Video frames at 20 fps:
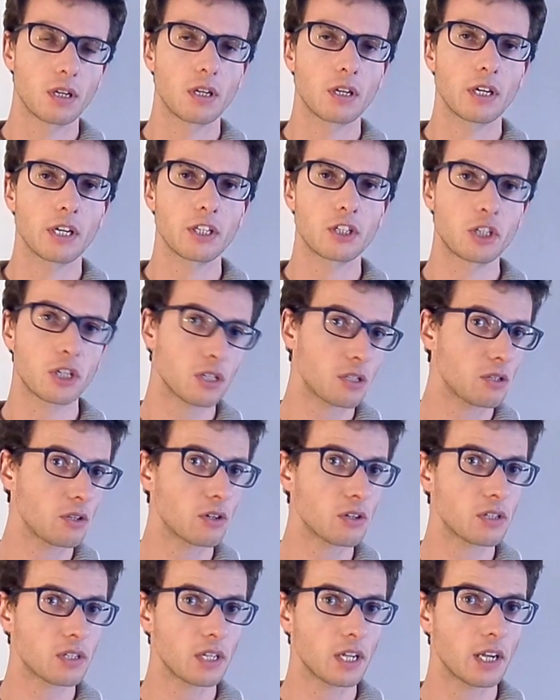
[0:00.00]
adjust your
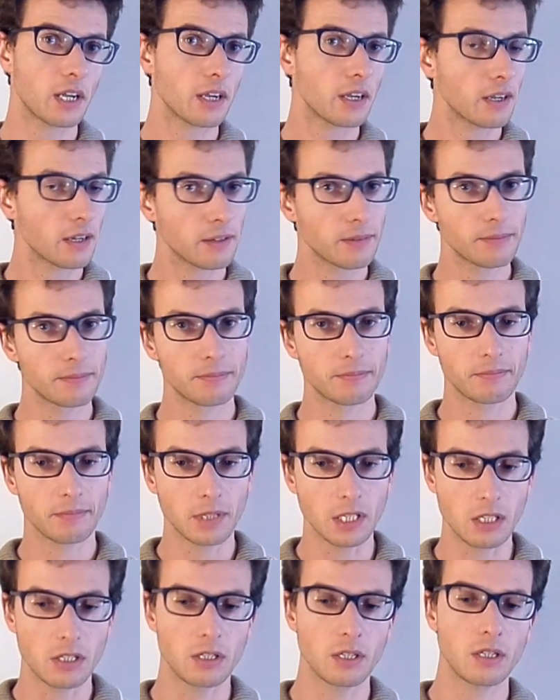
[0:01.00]
sag.
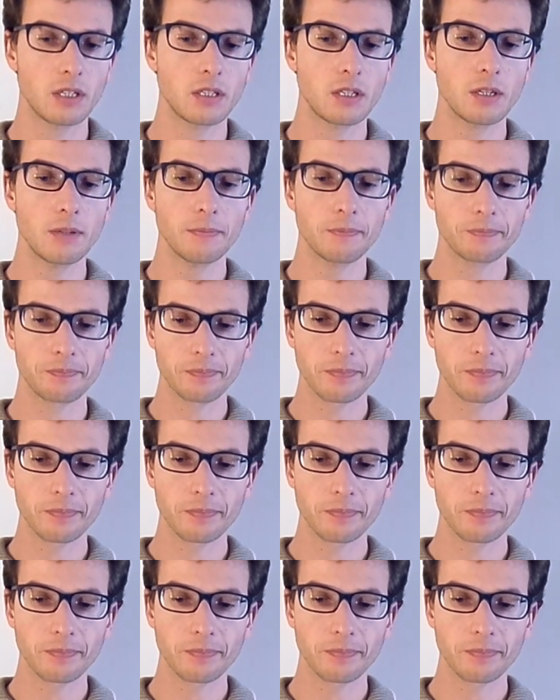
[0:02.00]
It's easy.